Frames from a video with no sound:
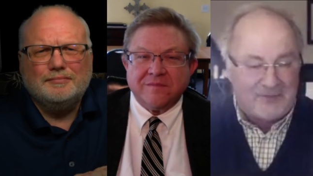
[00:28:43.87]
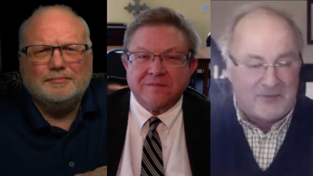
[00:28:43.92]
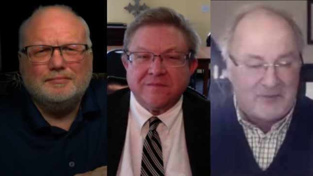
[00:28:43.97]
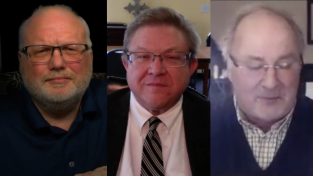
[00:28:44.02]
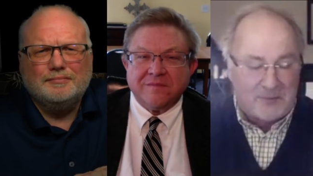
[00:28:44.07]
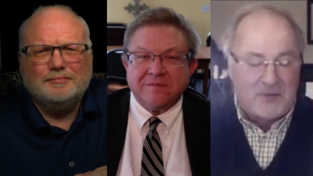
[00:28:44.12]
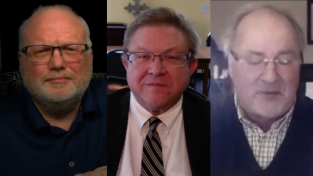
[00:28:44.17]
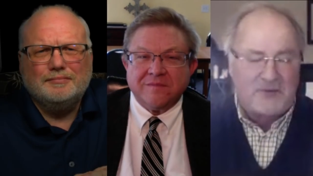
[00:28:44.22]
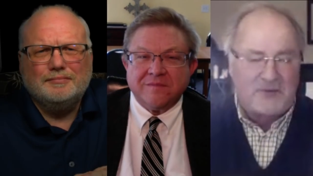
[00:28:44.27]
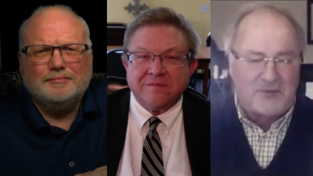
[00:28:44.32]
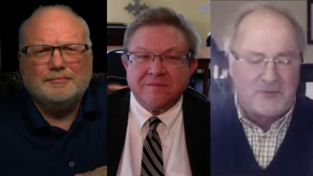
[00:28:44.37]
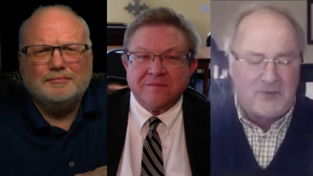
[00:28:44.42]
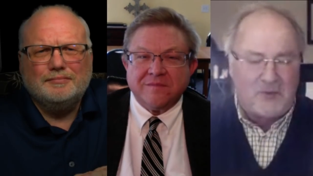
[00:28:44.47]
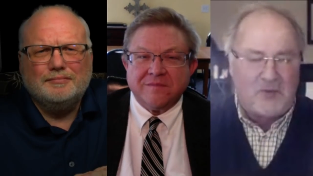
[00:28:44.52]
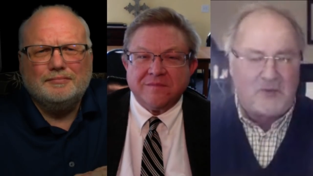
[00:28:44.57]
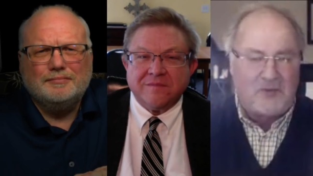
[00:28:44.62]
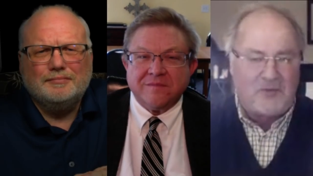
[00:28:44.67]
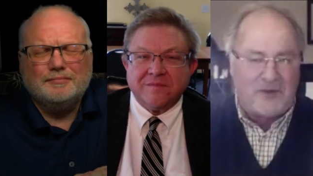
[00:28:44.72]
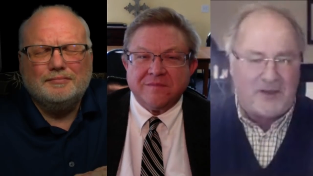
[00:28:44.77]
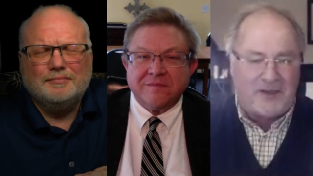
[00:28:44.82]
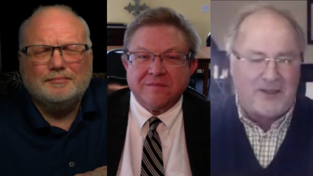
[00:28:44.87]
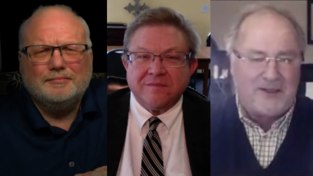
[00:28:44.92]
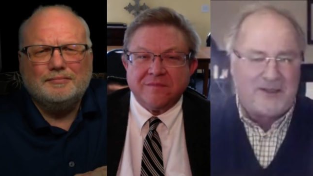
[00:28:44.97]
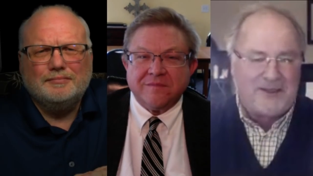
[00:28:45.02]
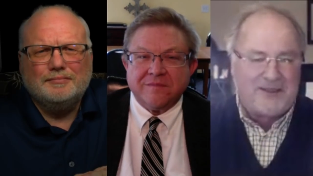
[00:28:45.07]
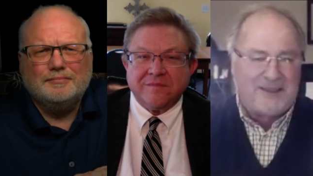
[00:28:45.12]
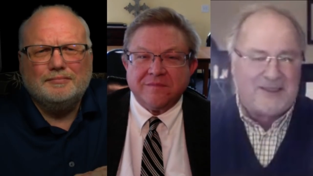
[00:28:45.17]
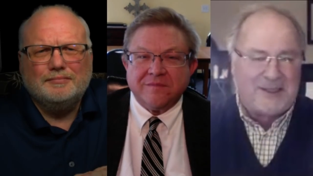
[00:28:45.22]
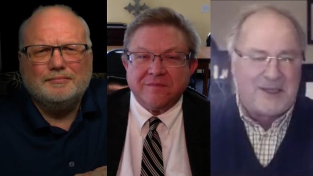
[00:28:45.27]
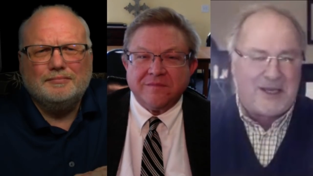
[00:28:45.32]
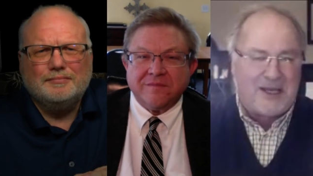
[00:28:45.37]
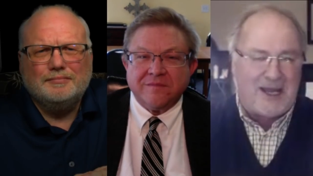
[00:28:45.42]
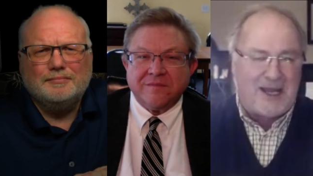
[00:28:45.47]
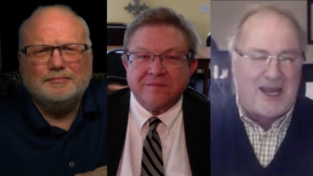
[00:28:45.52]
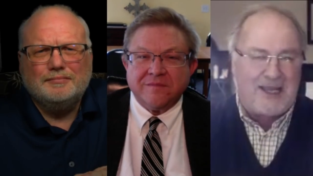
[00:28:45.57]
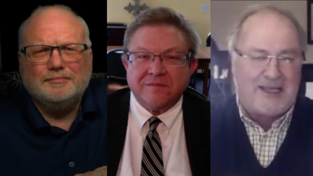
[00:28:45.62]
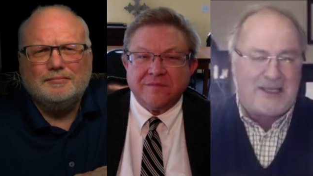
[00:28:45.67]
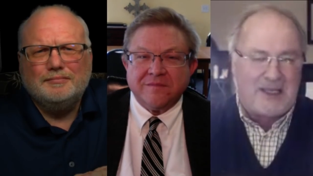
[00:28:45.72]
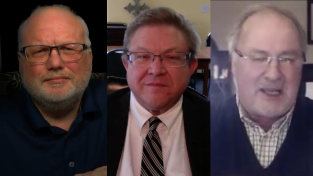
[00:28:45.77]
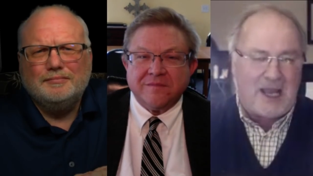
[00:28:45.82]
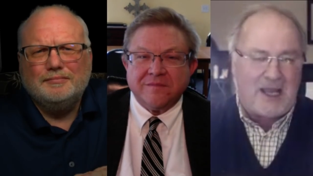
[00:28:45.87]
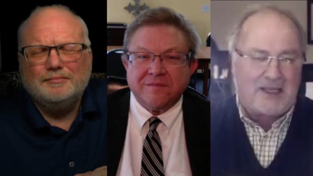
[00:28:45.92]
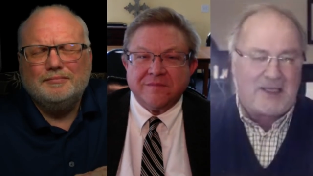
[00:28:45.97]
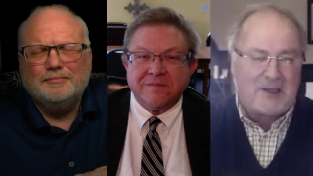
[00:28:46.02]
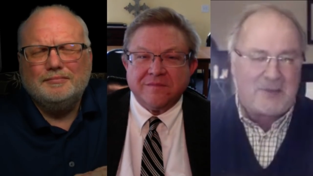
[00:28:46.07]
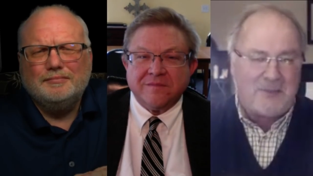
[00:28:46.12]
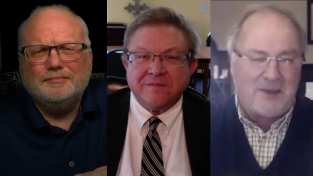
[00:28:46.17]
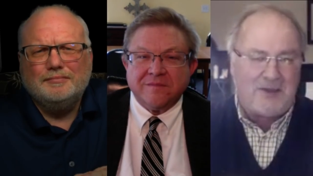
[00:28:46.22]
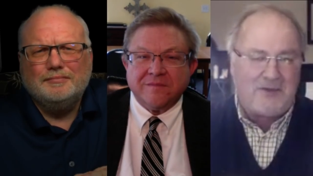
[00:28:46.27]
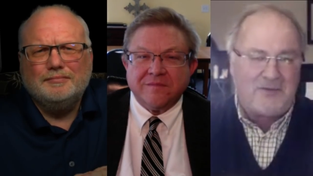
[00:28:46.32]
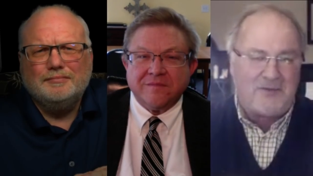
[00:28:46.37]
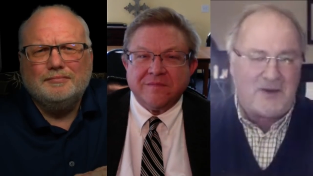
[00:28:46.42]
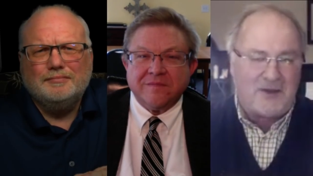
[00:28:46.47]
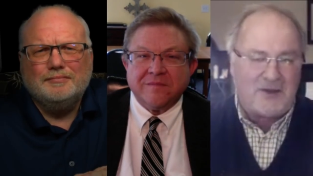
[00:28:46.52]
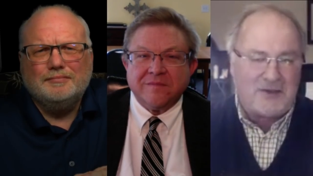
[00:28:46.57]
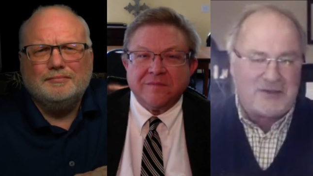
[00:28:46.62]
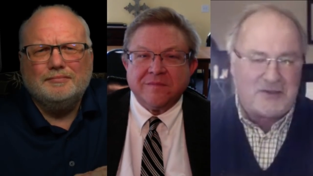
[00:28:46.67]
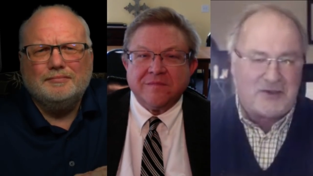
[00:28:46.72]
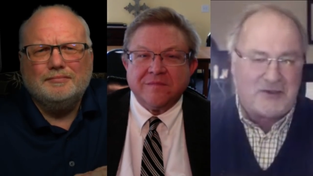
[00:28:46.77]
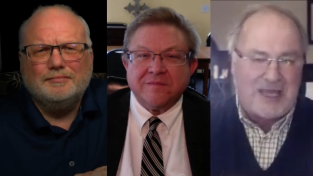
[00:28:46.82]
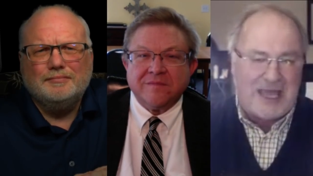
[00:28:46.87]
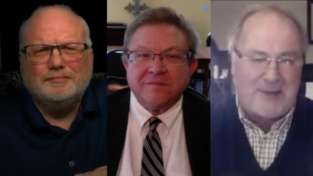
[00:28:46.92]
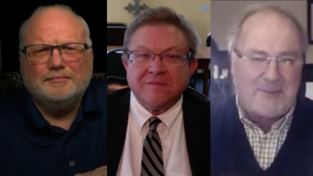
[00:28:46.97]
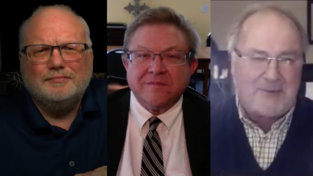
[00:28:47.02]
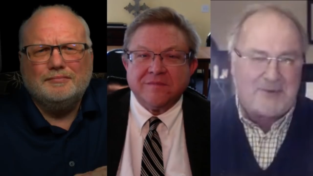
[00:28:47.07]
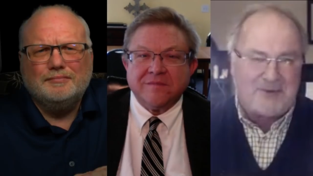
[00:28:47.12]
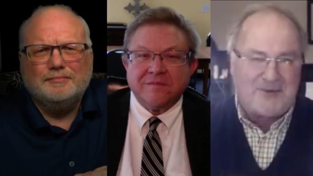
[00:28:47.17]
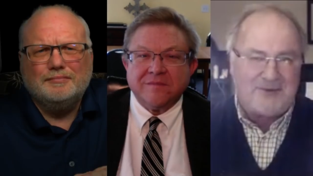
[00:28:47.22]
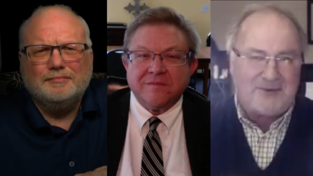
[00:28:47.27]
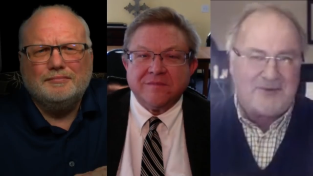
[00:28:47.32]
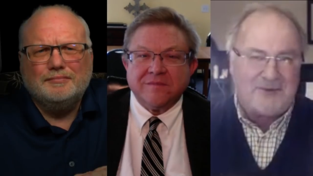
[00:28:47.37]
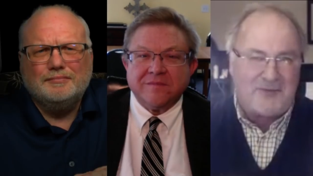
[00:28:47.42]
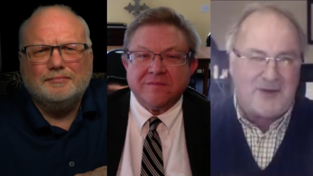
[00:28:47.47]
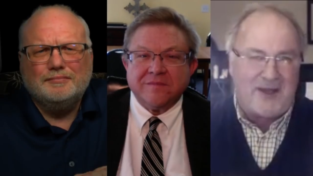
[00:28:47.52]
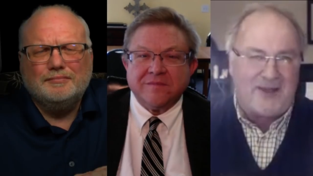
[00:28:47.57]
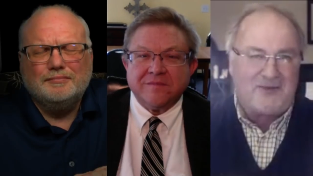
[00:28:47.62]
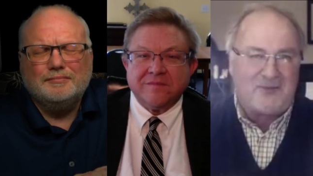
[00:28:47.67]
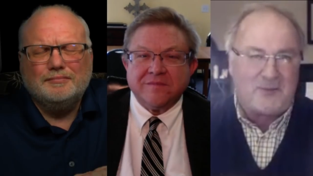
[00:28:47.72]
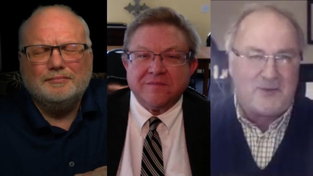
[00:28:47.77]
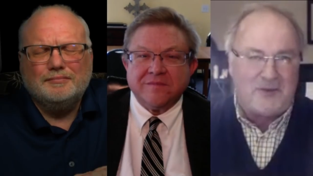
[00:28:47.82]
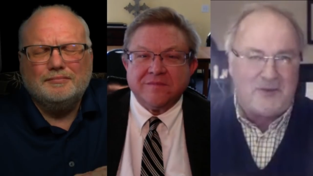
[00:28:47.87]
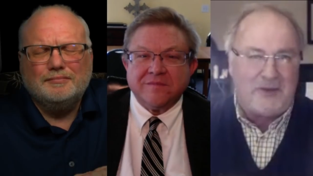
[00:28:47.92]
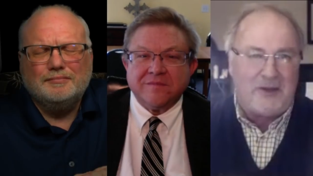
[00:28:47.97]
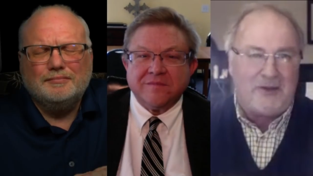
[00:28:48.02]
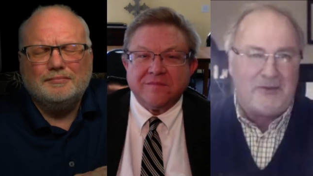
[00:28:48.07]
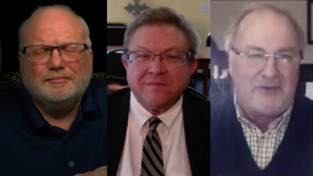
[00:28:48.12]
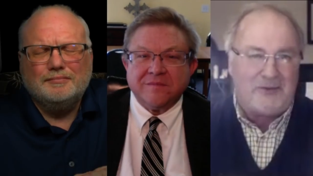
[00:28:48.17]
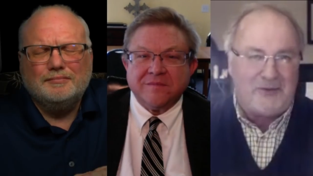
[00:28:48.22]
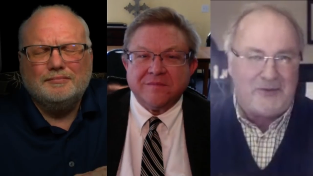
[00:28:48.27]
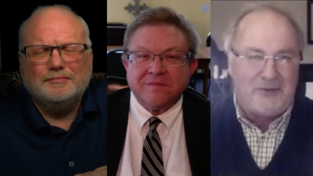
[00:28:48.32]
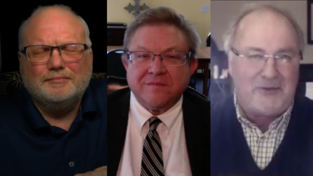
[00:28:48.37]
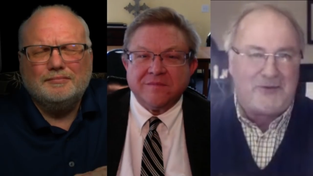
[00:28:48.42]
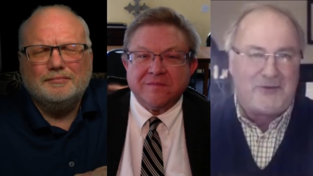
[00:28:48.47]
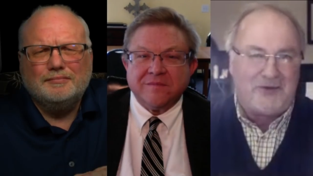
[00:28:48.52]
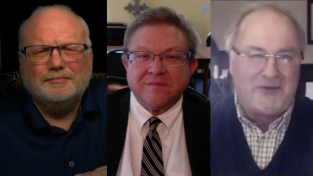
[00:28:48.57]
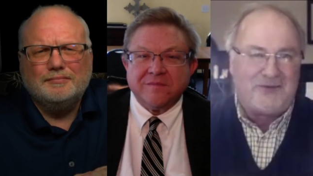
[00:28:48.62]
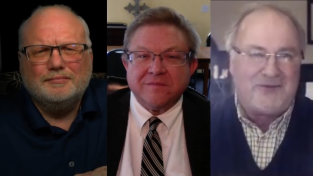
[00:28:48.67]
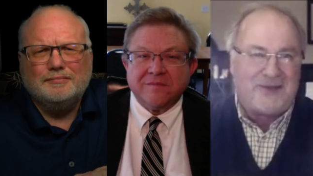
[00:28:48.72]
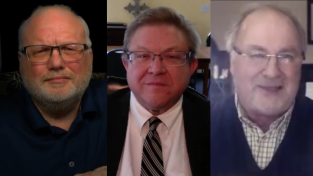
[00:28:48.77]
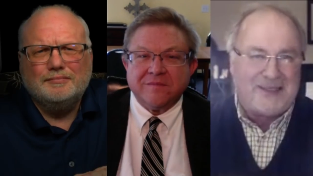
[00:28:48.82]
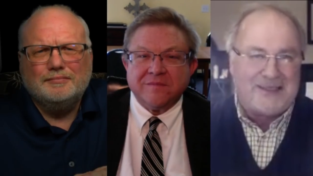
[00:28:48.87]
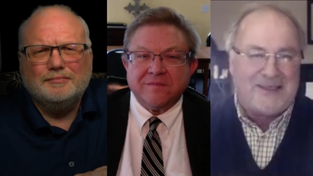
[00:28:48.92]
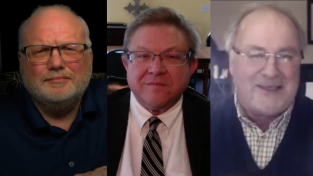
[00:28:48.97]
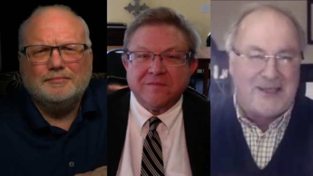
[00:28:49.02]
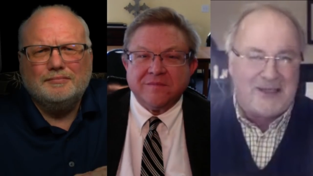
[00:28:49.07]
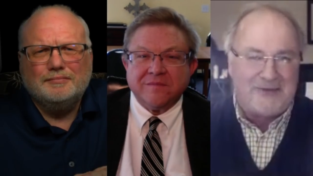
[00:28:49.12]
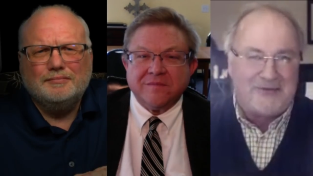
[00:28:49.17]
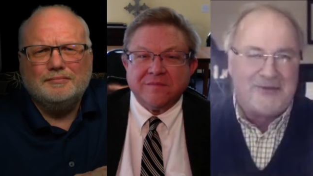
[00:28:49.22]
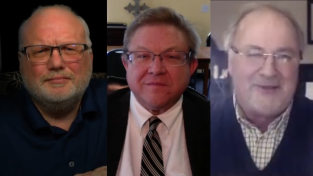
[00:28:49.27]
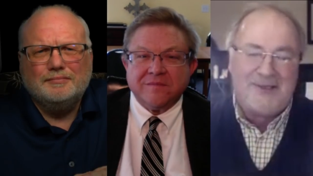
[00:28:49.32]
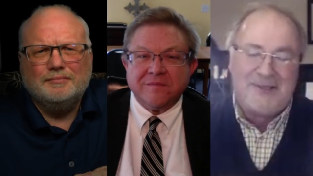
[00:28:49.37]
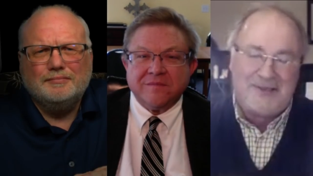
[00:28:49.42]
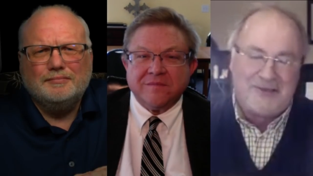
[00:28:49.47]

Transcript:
Speaker 1: spiritual warfare, I commend Father John Abberton's advice when you go to the Eucharist in Lent: